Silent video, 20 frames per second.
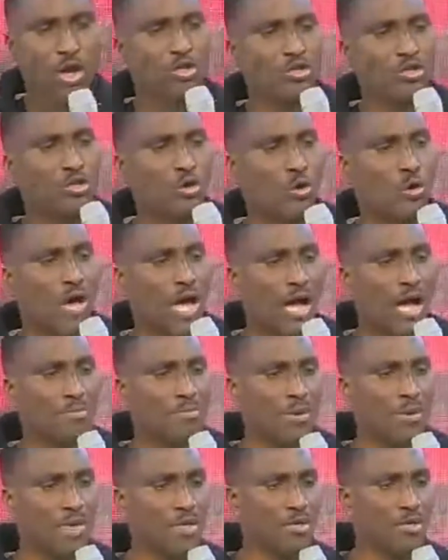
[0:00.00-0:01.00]
You
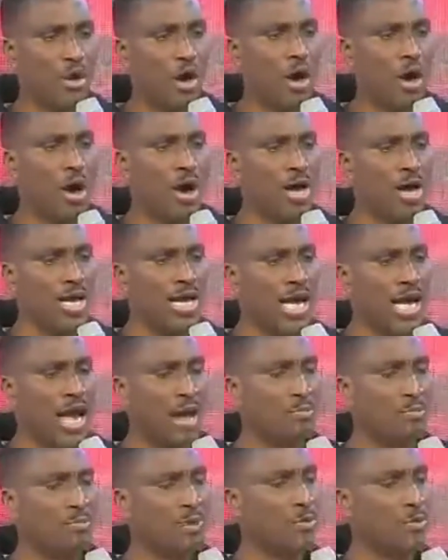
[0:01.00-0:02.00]
can be young
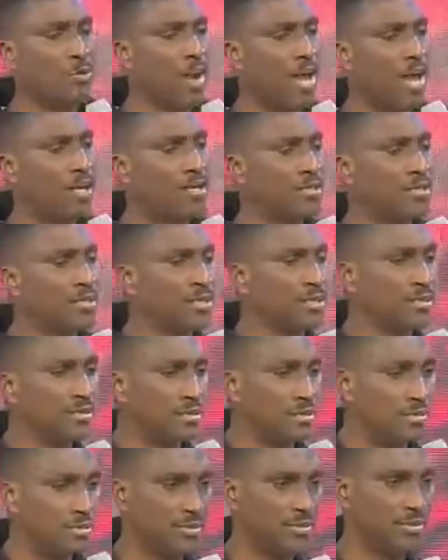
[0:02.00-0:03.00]
and be
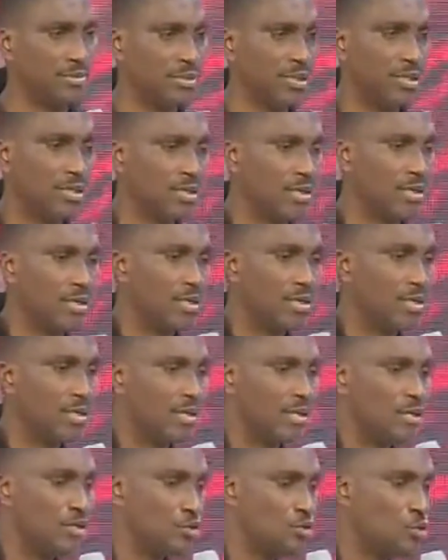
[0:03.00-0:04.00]
wealthy.
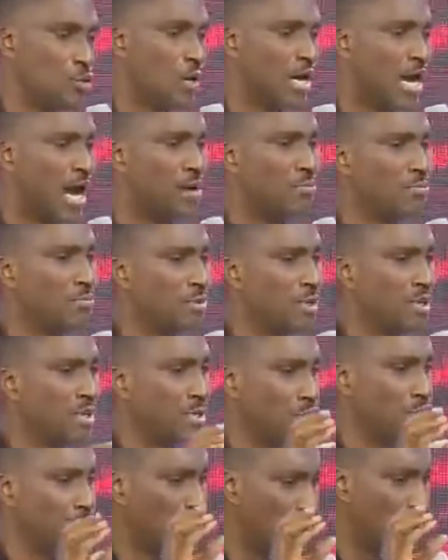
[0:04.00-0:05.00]
You can
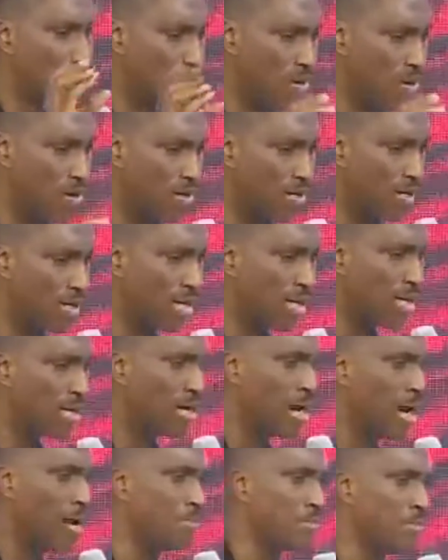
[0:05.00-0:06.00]
be young
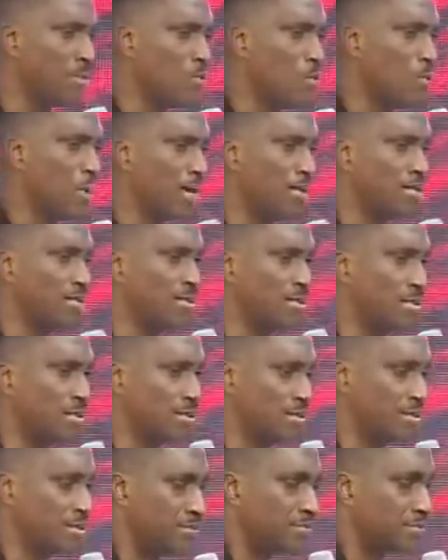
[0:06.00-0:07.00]
and be wealthy.